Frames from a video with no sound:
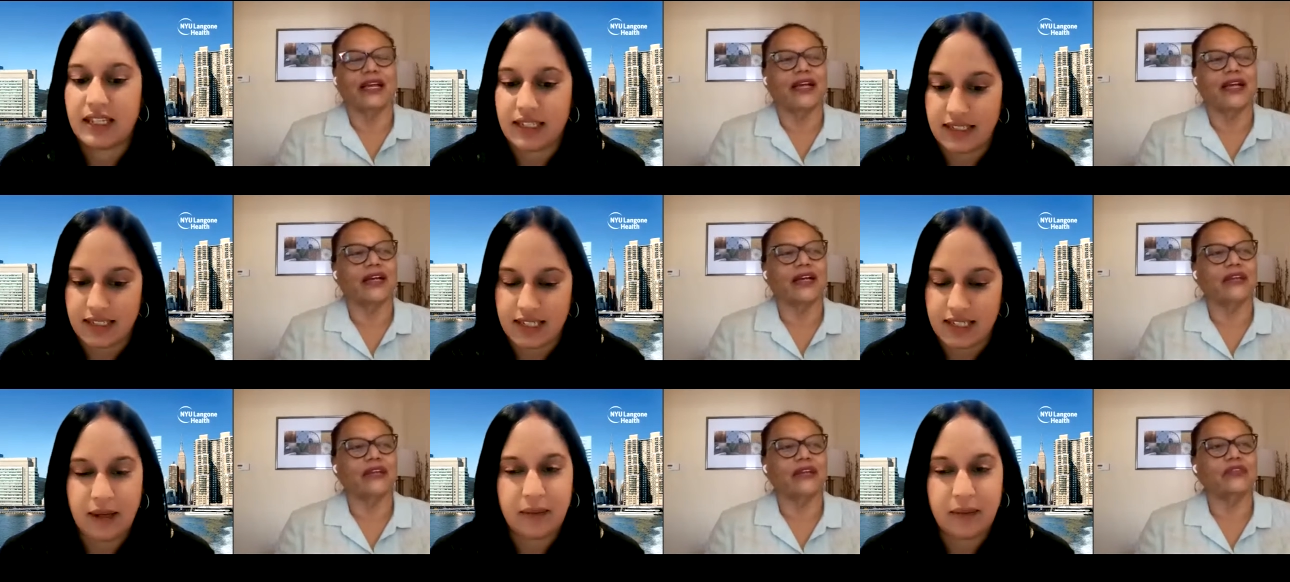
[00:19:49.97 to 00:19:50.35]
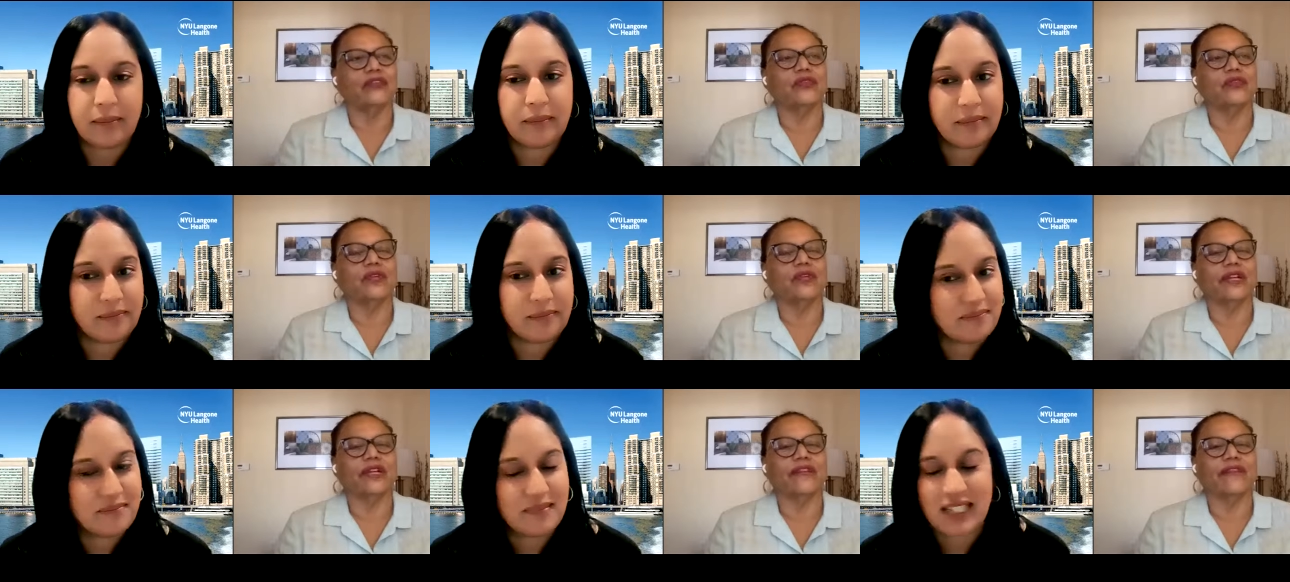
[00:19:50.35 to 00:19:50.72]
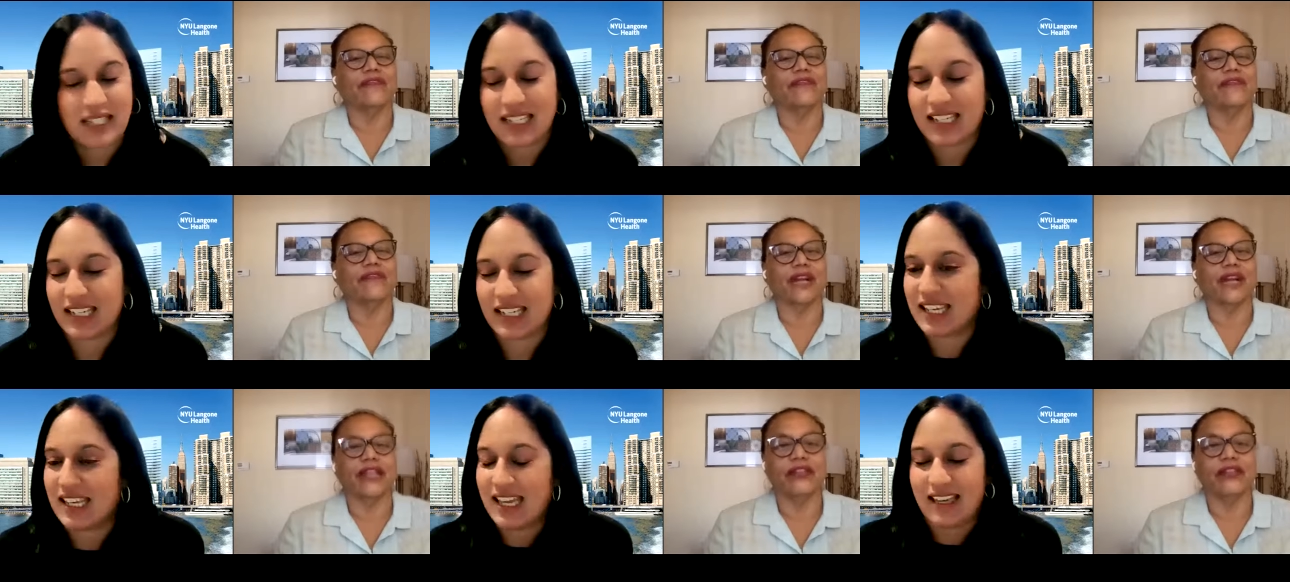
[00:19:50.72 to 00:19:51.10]
Speaker 1: How do I
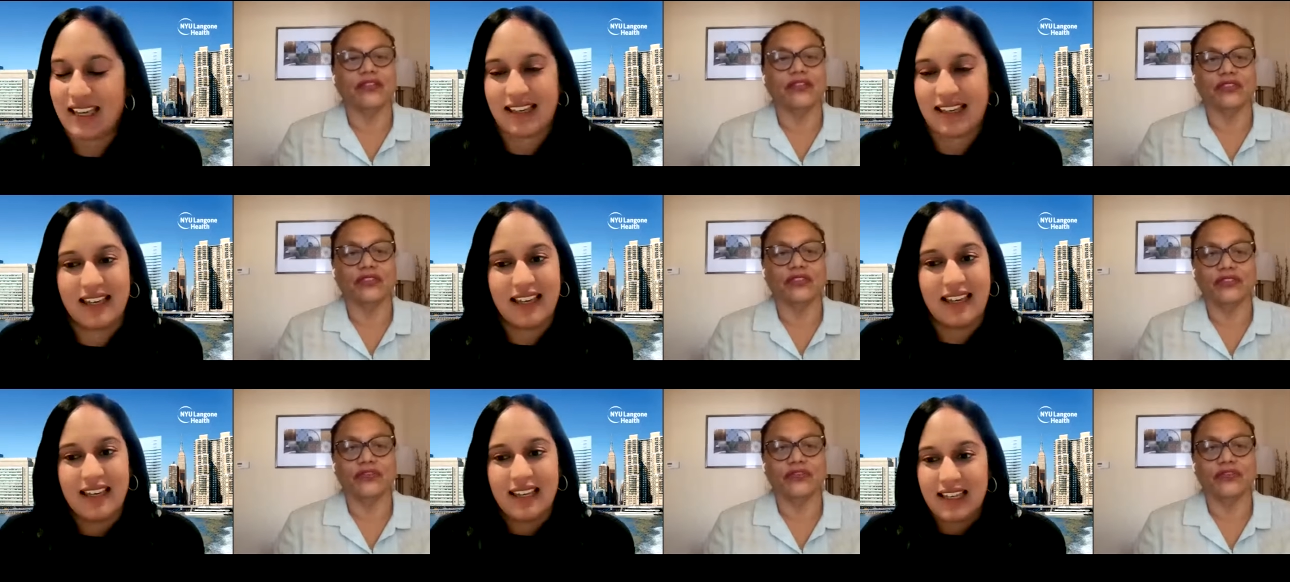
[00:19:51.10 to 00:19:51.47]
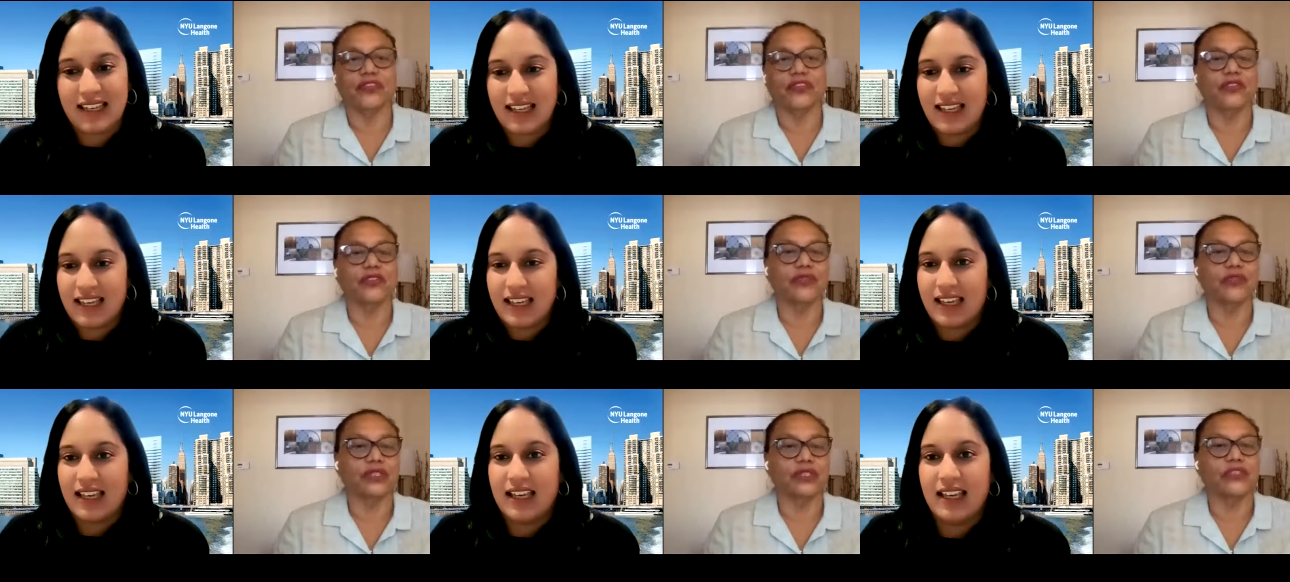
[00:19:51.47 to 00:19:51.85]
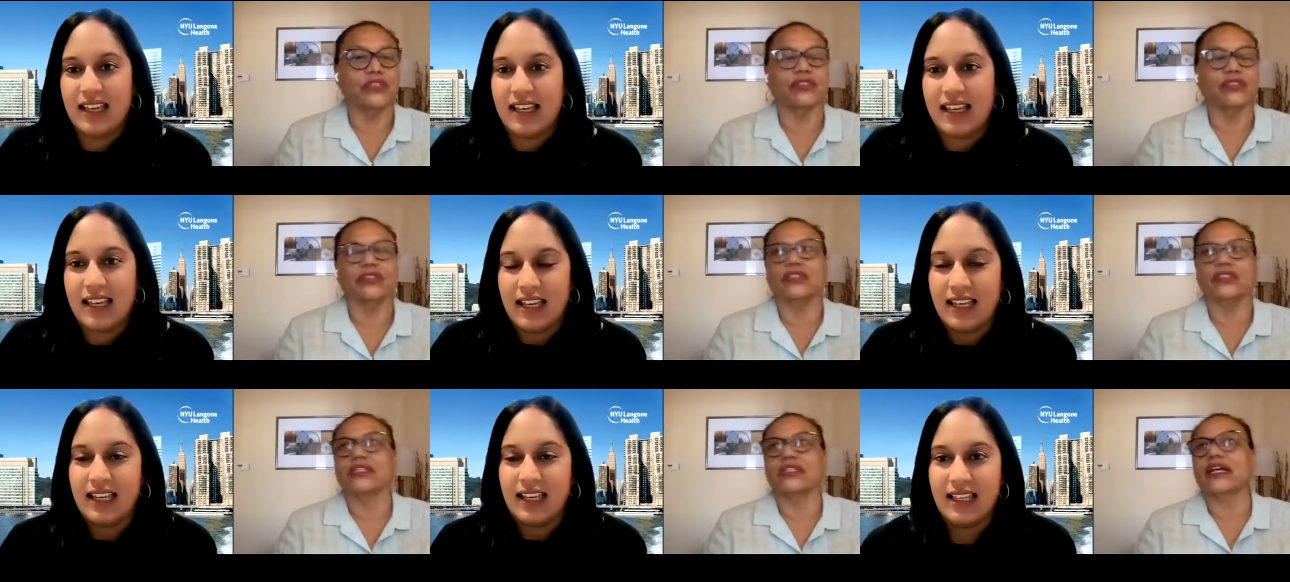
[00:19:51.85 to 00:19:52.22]
find those food
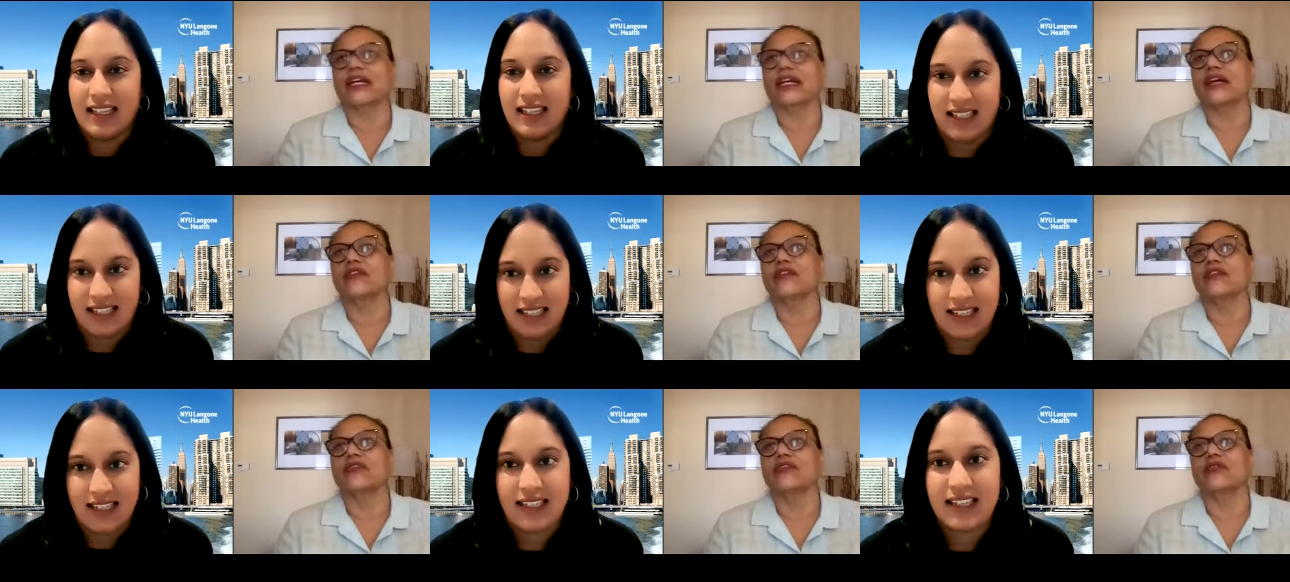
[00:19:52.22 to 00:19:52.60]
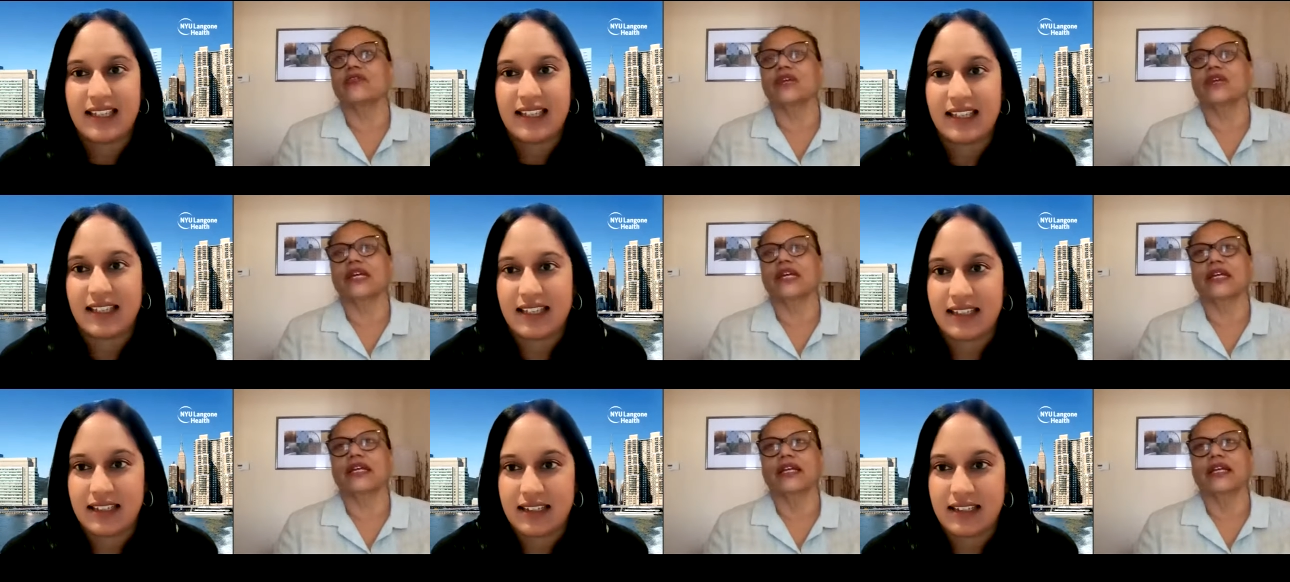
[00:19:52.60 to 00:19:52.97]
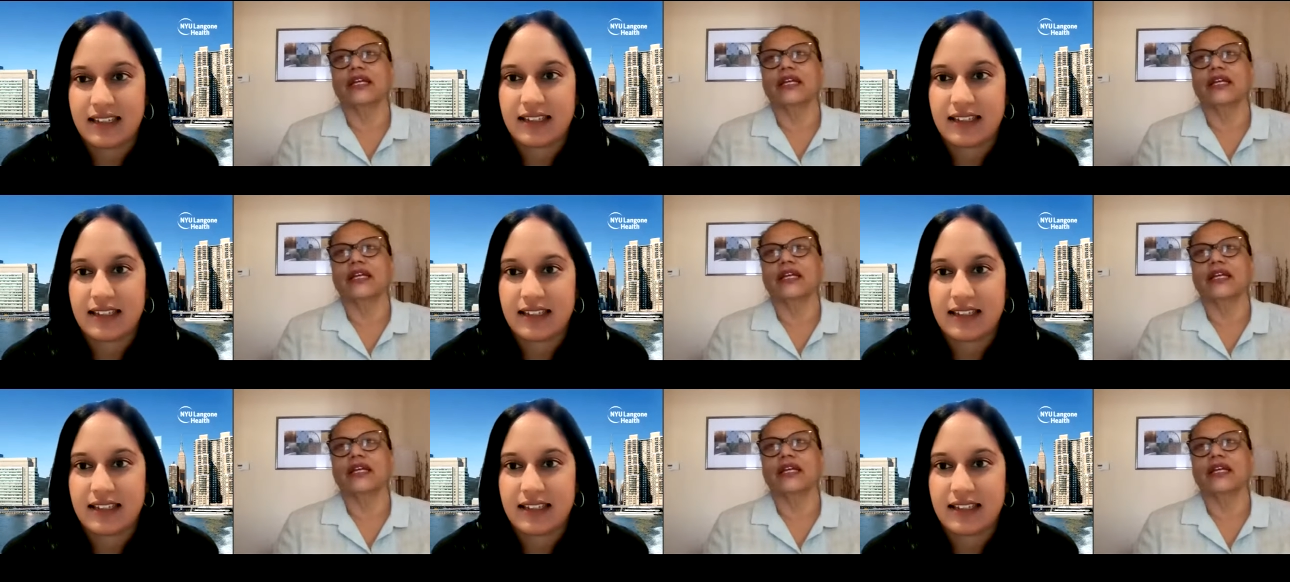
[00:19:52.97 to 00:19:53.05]
resources? How do I